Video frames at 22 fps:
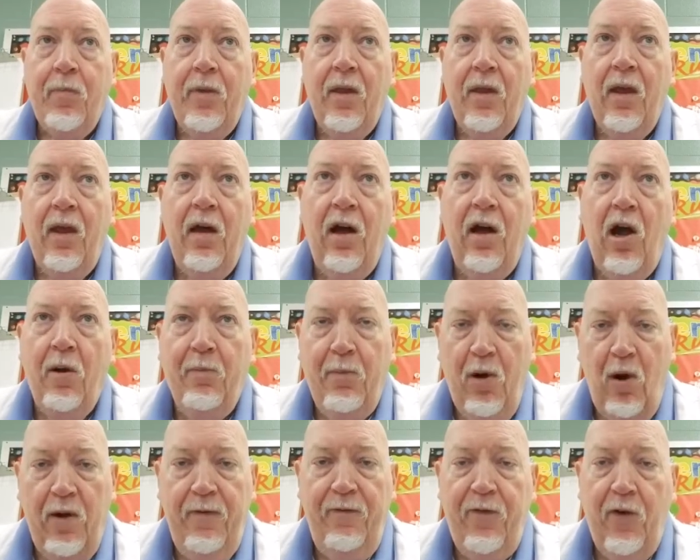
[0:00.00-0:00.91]
Uh, our
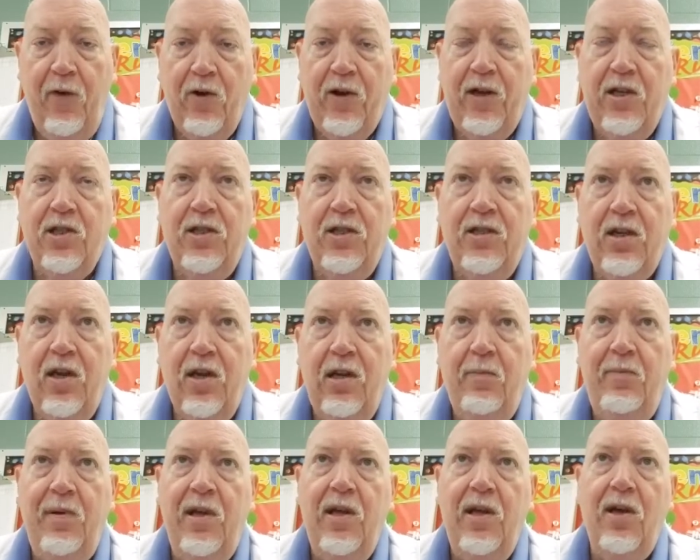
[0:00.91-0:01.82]
main focus is going
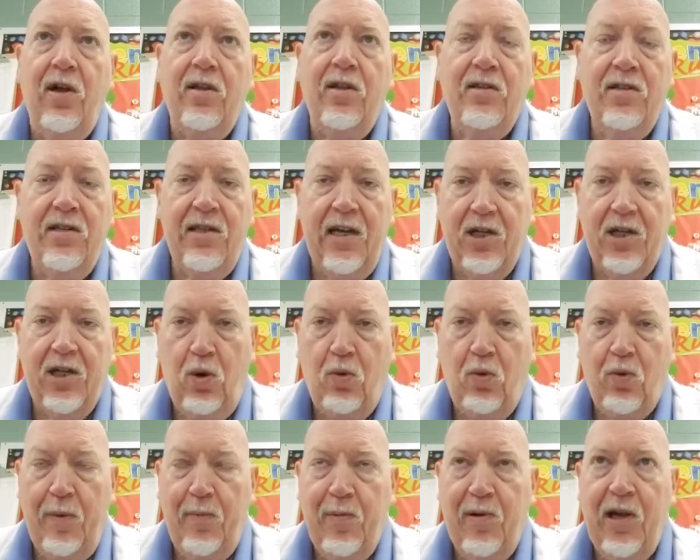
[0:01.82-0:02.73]
to be on sexual
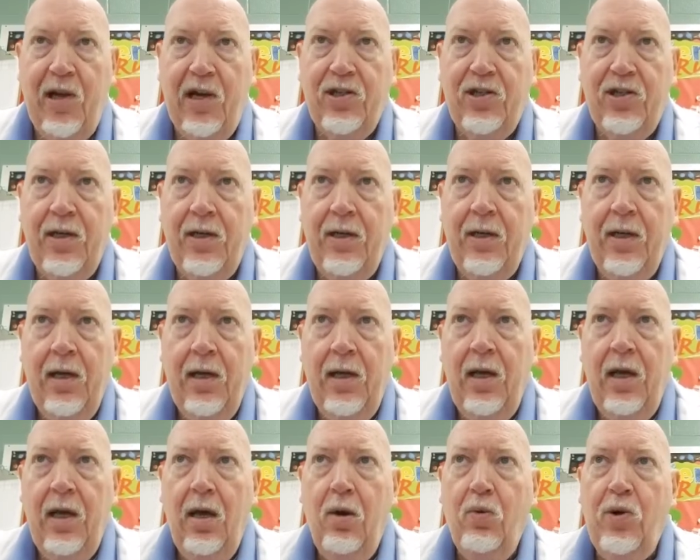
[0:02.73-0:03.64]
reproduction,
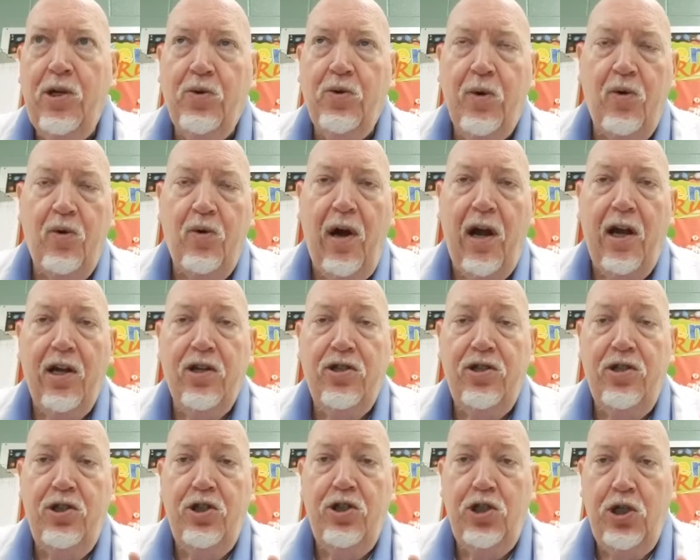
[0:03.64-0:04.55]
which
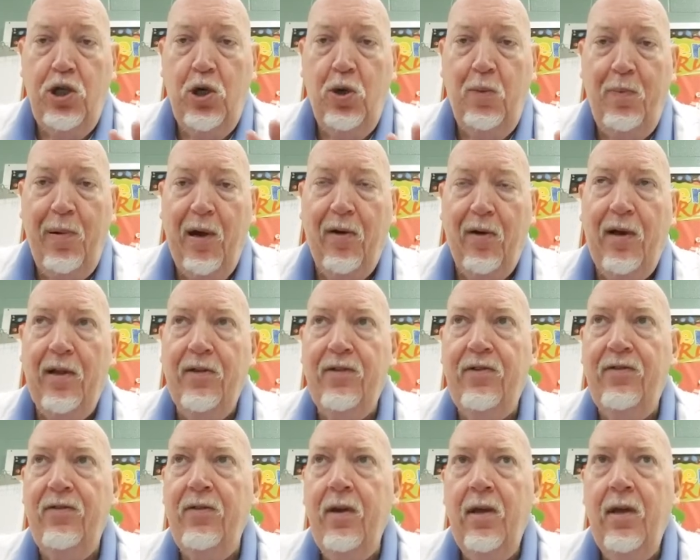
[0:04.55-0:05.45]
requires two
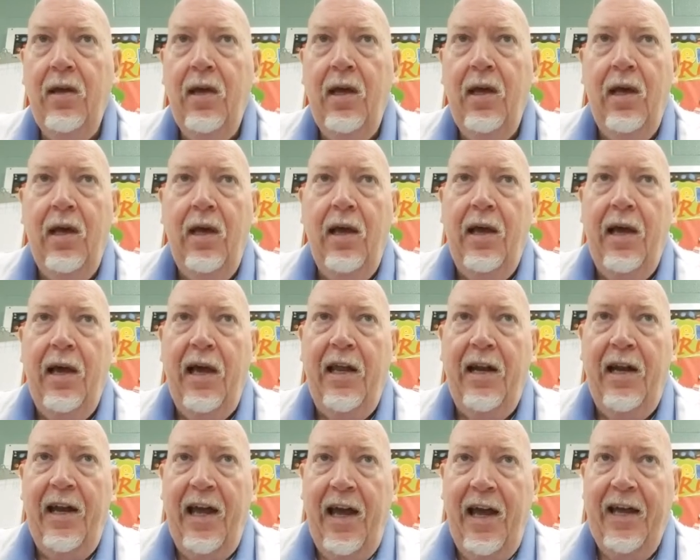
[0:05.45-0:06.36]
parents.
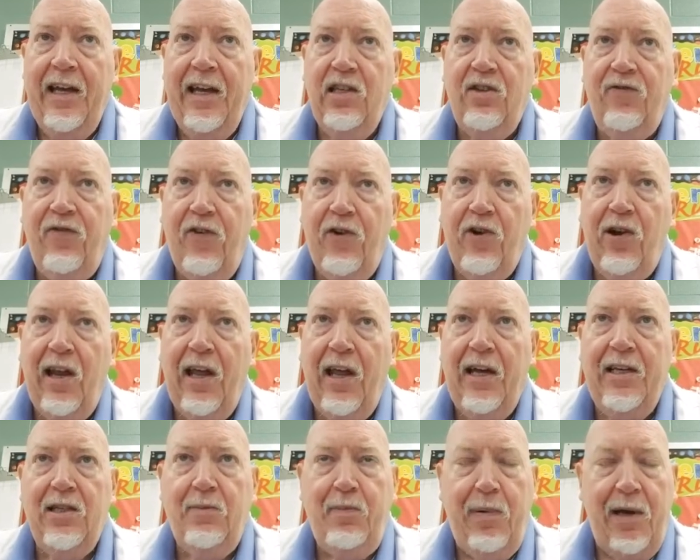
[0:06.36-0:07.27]
And an egg is
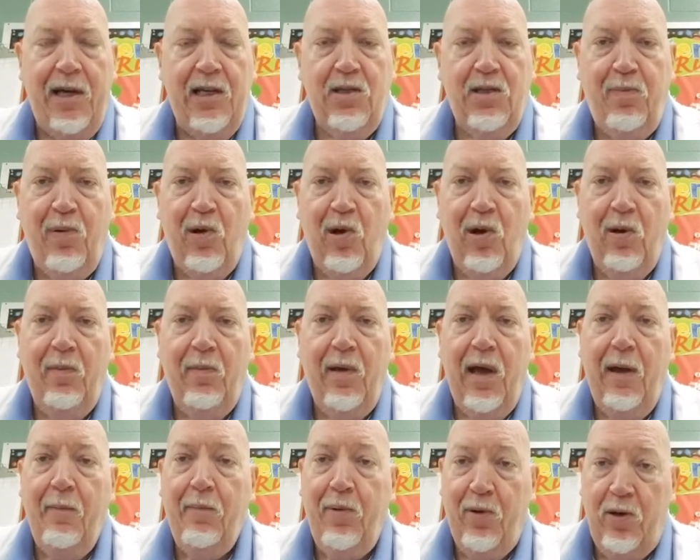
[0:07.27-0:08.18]
fertilized by a sperm
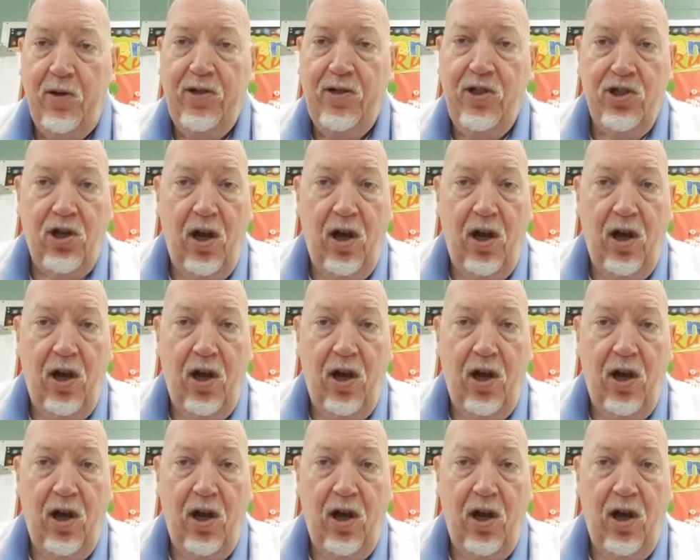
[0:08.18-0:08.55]
and produces